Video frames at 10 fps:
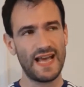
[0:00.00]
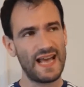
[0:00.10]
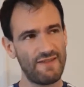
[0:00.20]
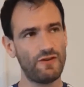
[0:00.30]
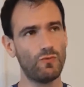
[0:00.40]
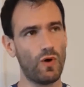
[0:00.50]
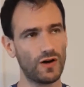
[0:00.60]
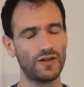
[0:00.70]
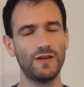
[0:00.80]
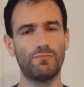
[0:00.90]
If you
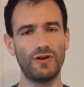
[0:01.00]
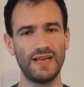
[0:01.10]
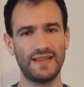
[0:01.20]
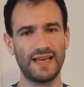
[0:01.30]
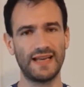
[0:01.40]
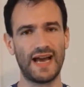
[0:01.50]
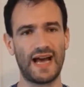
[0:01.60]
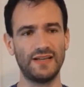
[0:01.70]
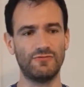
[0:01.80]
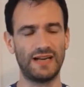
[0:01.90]
work on your breathing
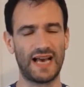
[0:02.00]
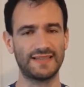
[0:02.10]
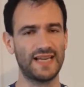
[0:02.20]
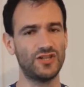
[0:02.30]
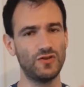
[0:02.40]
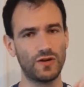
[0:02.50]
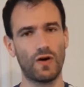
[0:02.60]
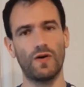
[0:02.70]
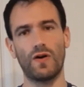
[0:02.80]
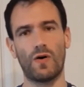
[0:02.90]
and your relaxation, you
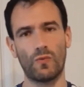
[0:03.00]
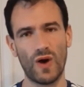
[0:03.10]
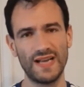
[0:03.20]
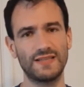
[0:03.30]
go a long way to